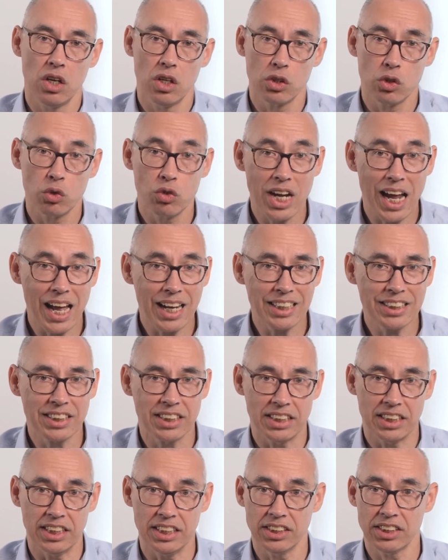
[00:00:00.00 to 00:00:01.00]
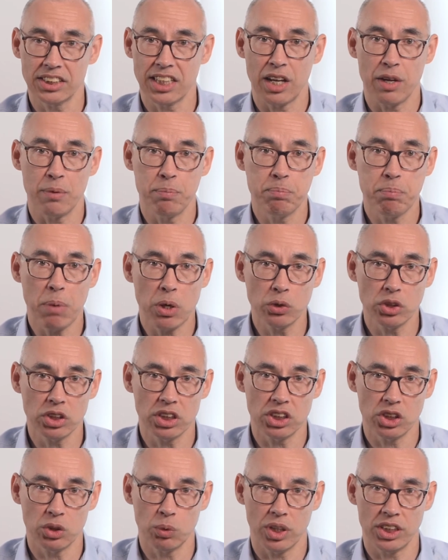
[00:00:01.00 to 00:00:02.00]
The reality is that in most
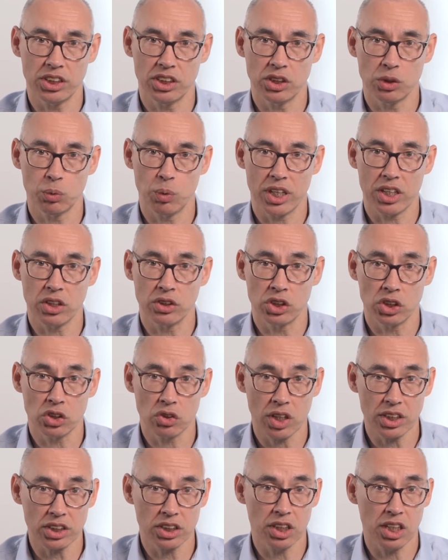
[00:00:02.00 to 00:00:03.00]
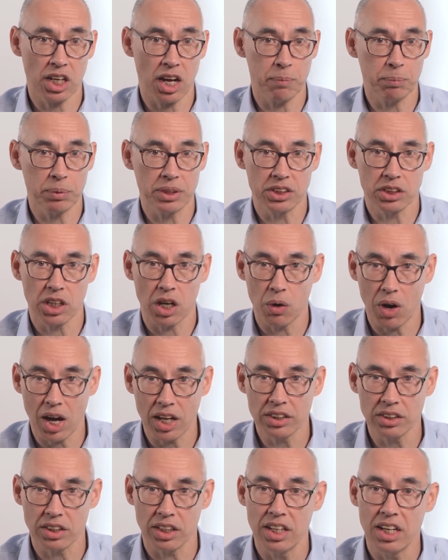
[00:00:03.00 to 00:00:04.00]
situations where construction companies go
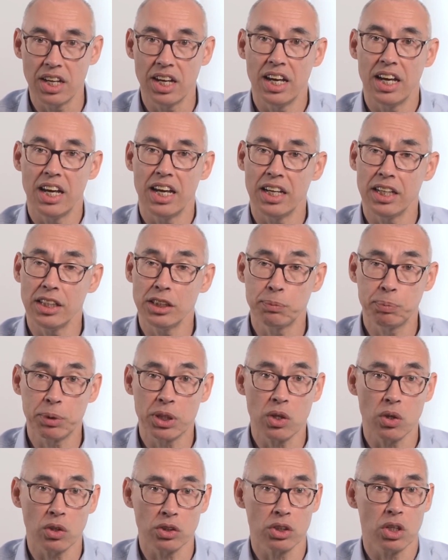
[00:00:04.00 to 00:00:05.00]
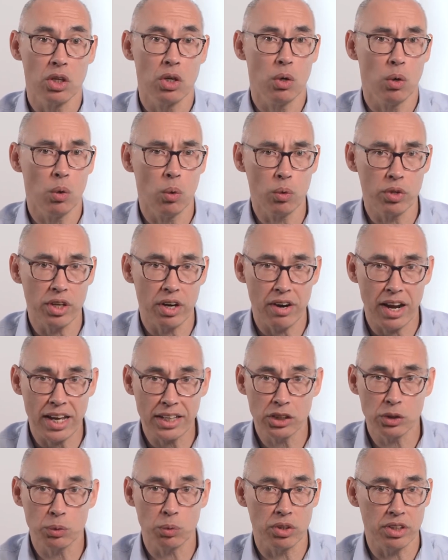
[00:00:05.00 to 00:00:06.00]
under, it is because all their
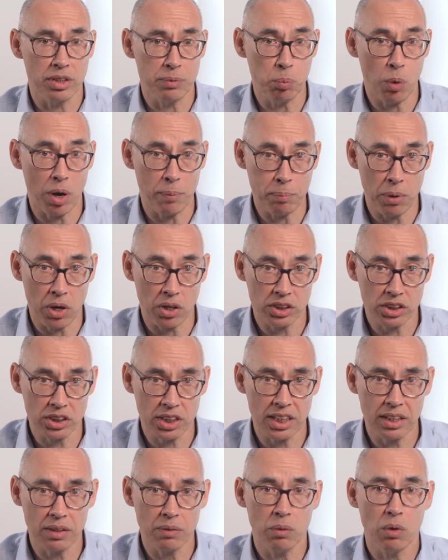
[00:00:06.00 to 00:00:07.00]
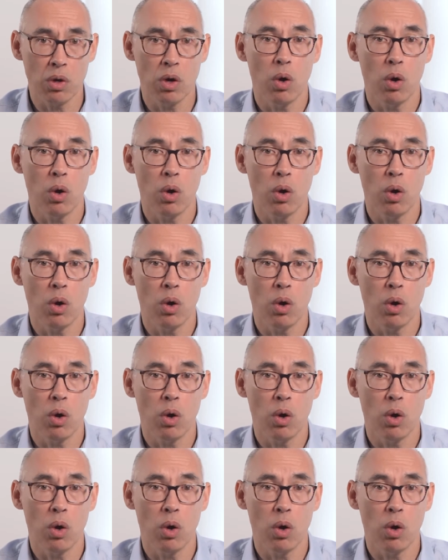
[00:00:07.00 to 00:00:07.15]
eggs were in one basket,